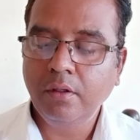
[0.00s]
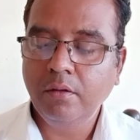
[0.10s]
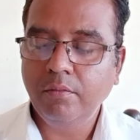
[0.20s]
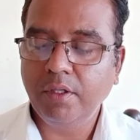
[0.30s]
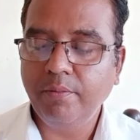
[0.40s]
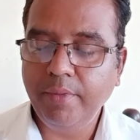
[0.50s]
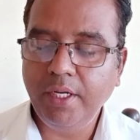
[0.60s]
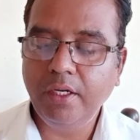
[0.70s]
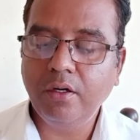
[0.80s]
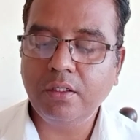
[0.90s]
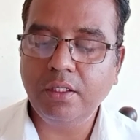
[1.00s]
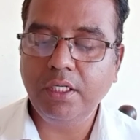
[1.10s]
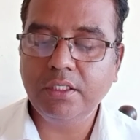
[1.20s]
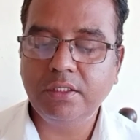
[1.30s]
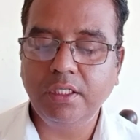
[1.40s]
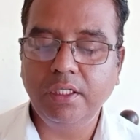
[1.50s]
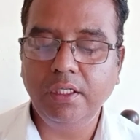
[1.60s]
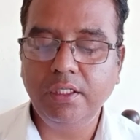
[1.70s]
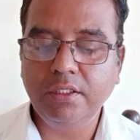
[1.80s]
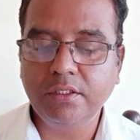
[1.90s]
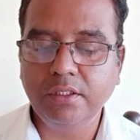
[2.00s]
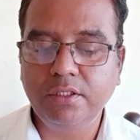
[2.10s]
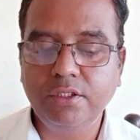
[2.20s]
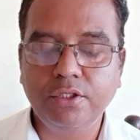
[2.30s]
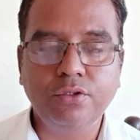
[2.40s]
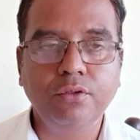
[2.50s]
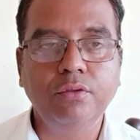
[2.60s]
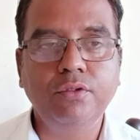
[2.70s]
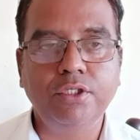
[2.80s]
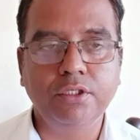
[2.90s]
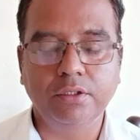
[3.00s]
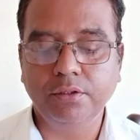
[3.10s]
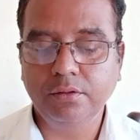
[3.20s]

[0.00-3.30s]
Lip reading: but may not necessarily search a solution,